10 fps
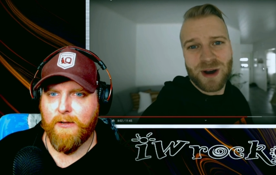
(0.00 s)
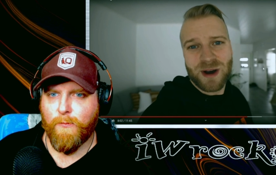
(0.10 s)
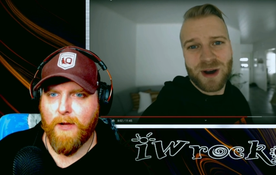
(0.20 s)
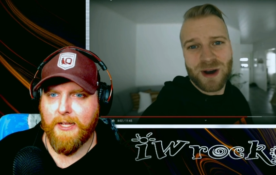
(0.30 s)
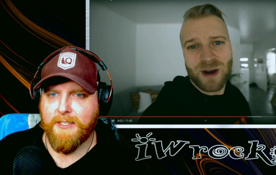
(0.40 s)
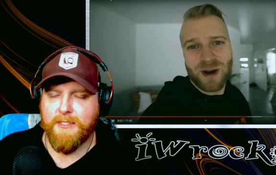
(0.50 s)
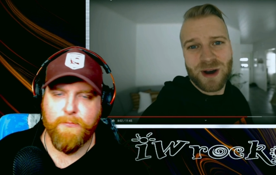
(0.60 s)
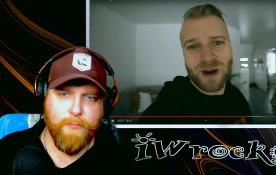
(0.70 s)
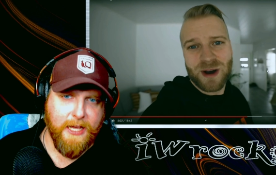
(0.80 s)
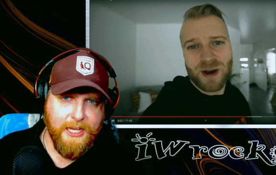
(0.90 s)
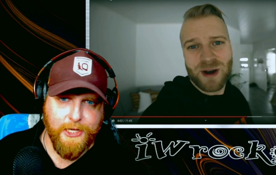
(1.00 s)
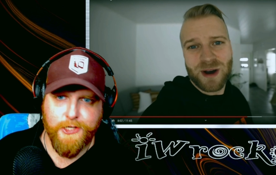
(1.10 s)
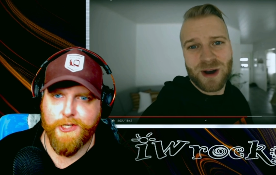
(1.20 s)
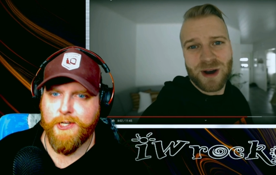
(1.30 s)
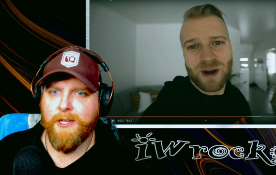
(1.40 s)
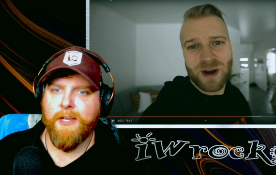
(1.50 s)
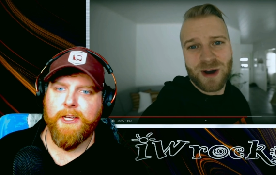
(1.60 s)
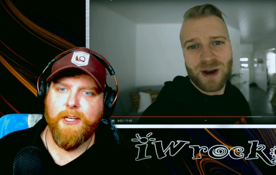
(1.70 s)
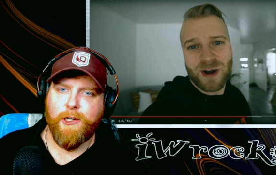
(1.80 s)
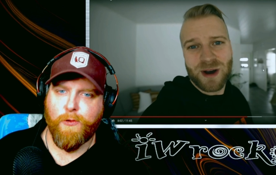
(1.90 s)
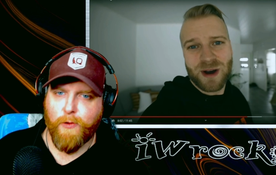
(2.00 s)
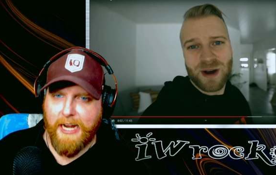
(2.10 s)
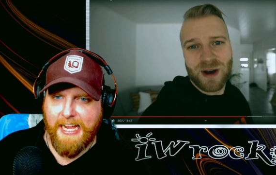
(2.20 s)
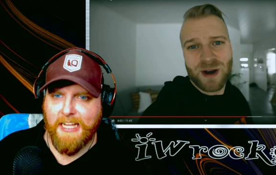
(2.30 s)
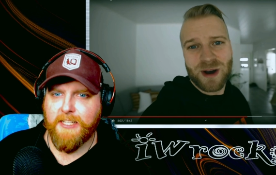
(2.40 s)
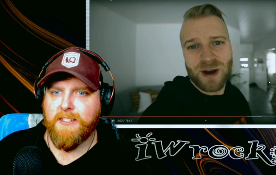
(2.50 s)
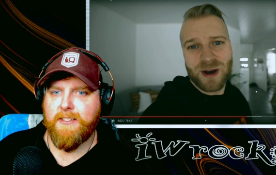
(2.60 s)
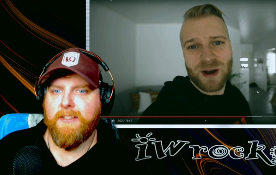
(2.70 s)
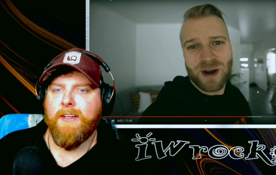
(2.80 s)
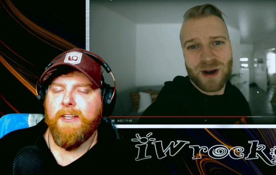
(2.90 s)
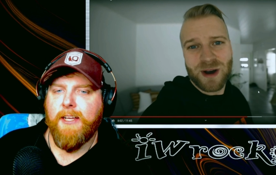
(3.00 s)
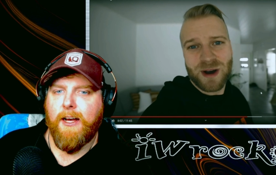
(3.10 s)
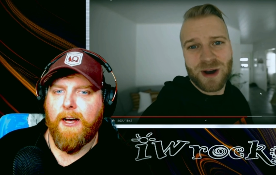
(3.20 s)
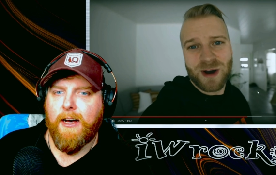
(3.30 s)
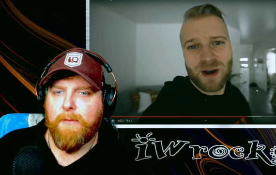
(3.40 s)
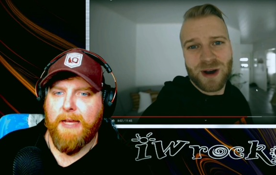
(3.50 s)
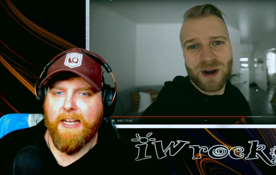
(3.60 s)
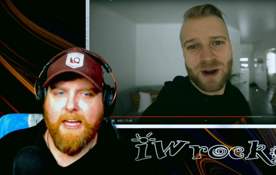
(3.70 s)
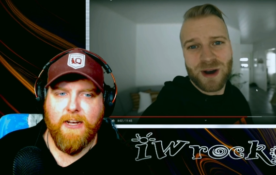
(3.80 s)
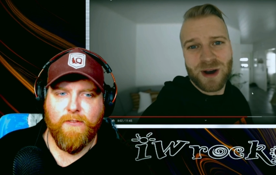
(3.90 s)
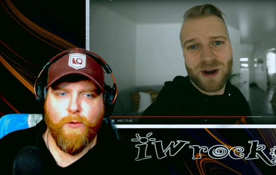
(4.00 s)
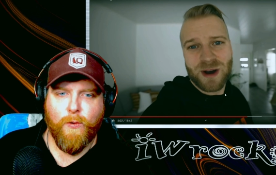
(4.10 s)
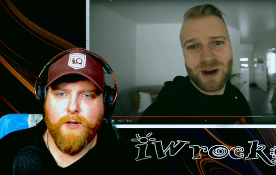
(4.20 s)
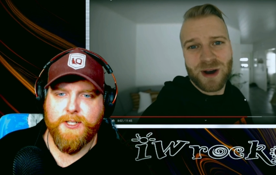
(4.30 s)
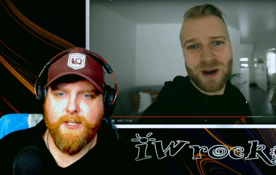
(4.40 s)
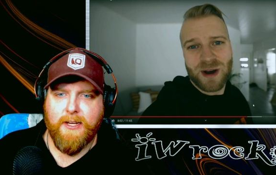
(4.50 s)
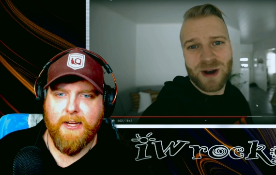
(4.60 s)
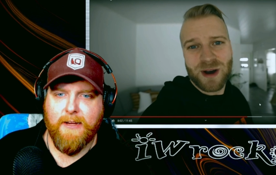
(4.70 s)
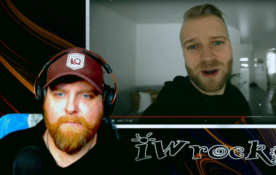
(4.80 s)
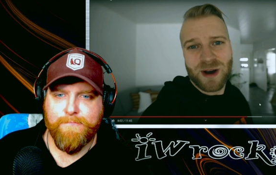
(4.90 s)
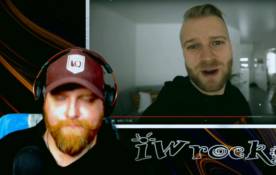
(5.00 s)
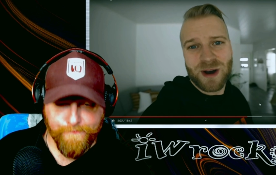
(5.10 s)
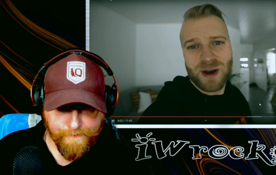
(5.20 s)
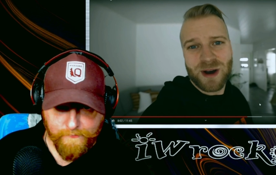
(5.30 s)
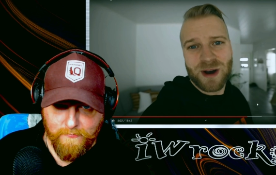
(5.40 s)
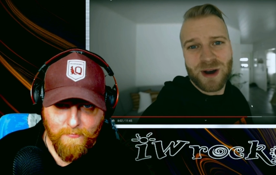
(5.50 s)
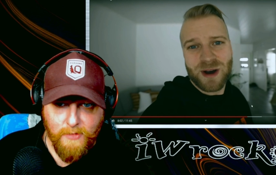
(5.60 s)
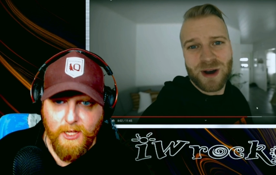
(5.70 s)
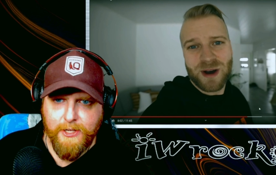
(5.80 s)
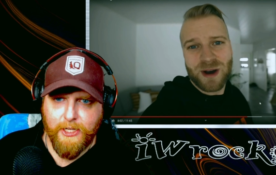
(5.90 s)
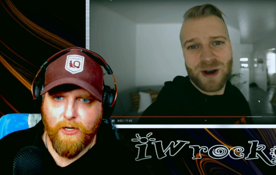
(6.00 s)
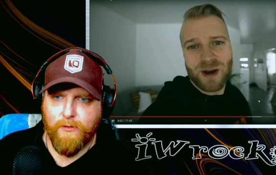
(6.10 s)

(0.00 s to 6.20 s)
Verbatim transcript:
Speaker 1: of whites, beige, grays, and then, of course, you know,